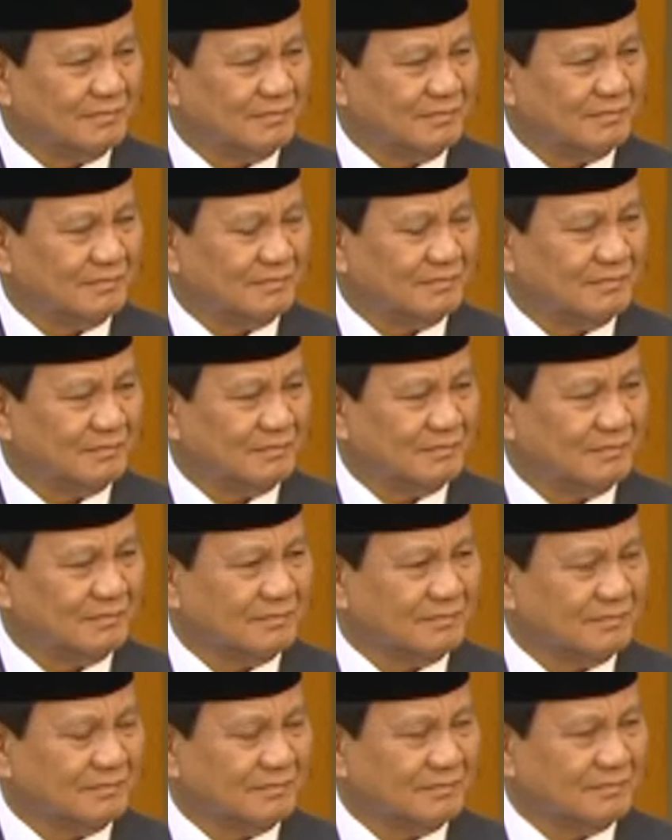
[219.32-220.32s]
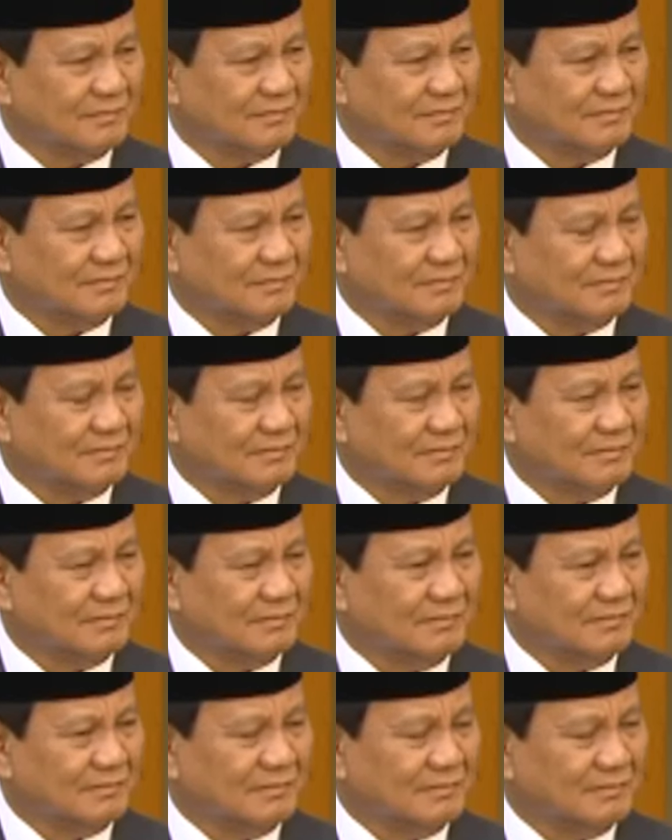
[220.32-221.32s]

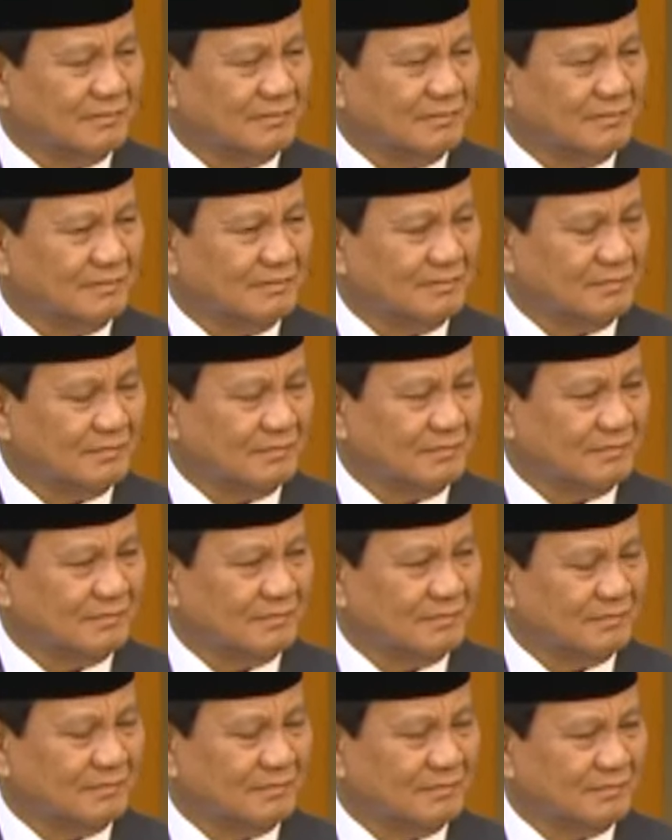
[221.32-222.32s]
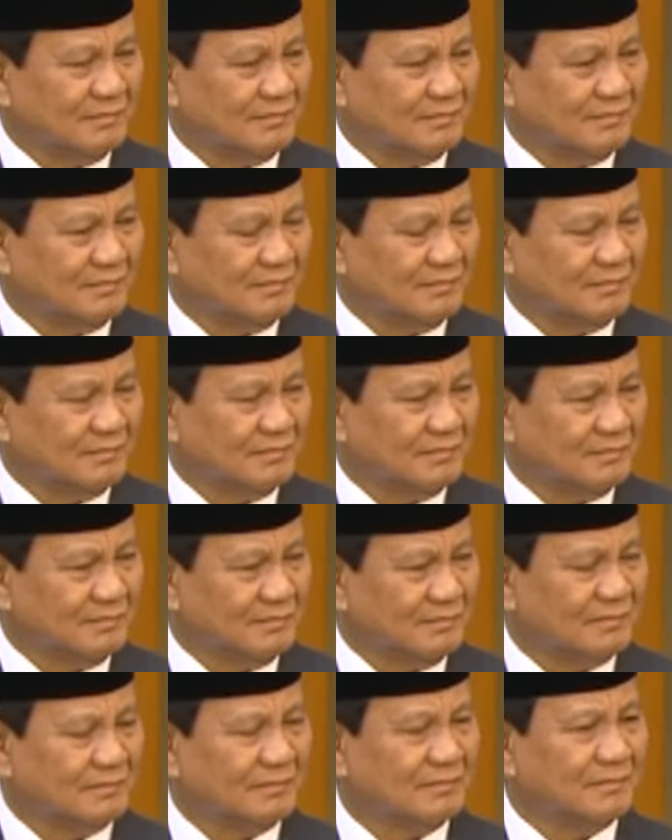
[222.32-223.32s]

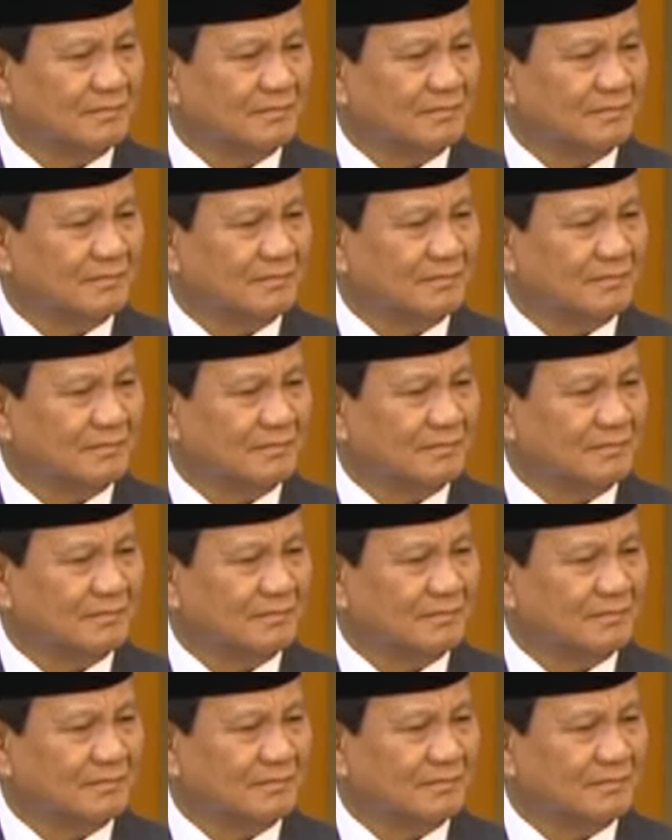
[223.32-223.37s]
This person isn't speaking.